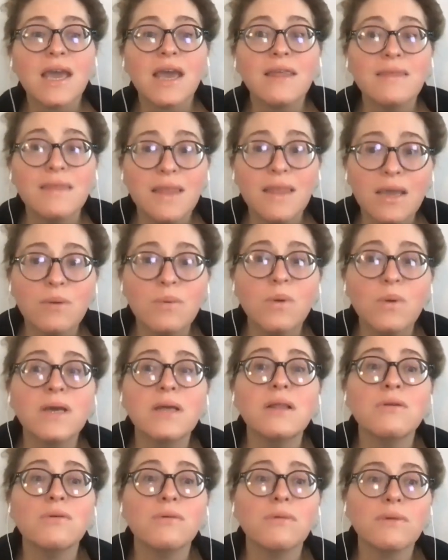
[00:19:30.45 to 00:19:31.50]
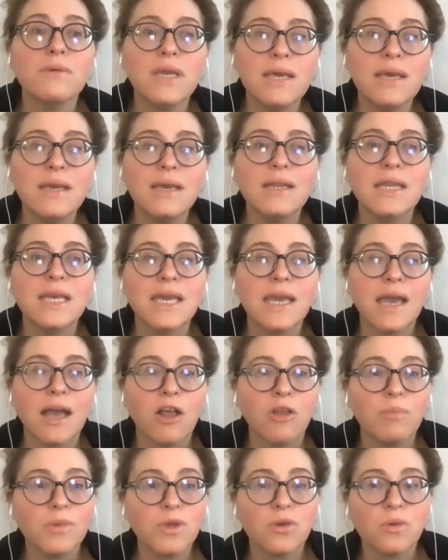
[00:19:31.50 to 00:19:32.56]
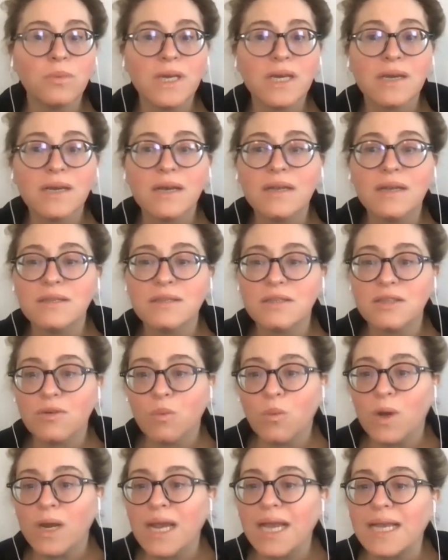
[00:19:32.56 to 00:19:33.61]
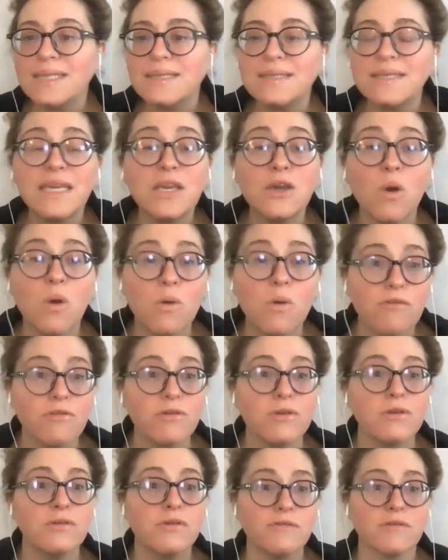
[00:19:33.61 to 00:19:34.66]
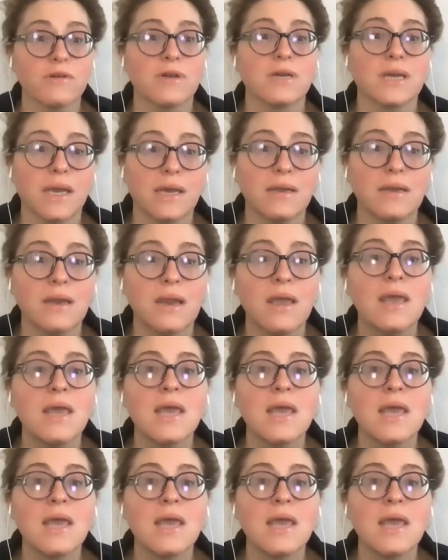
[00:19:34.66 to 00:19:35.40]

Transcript: And they will really help you, because what I see over and over again